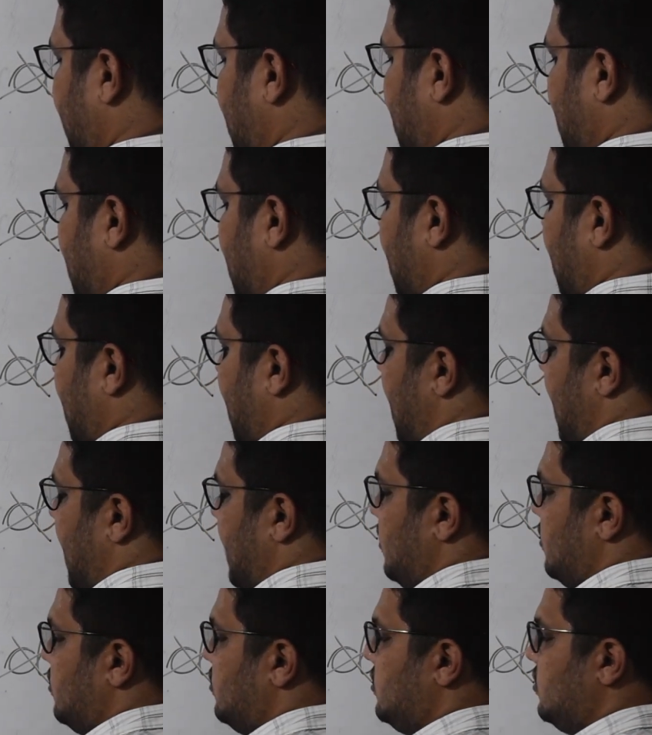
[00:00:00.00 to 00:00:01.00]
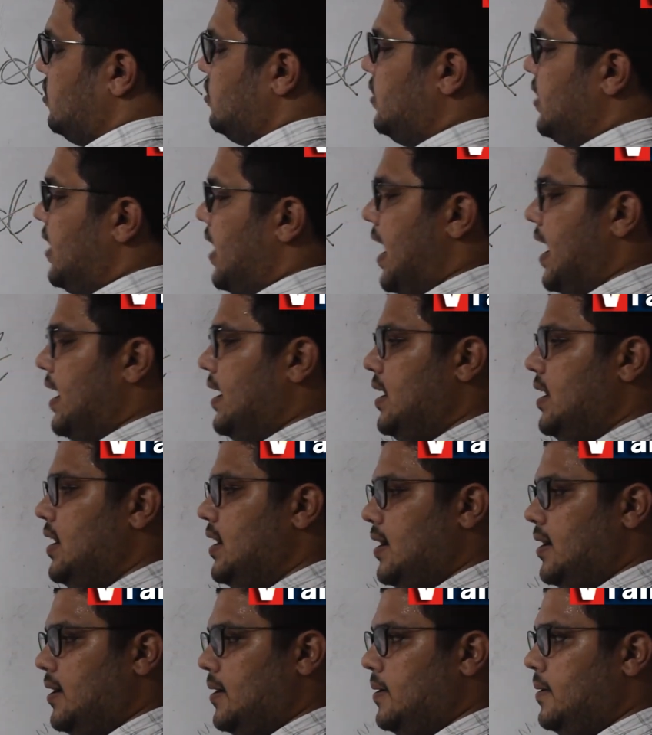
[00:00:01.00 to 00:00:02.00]
here and it should end
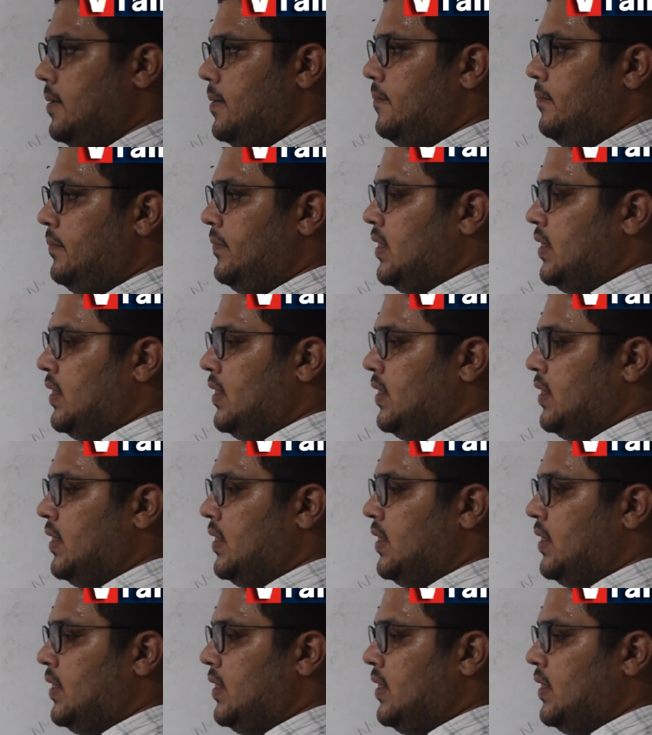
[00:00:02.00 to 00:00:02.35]
here.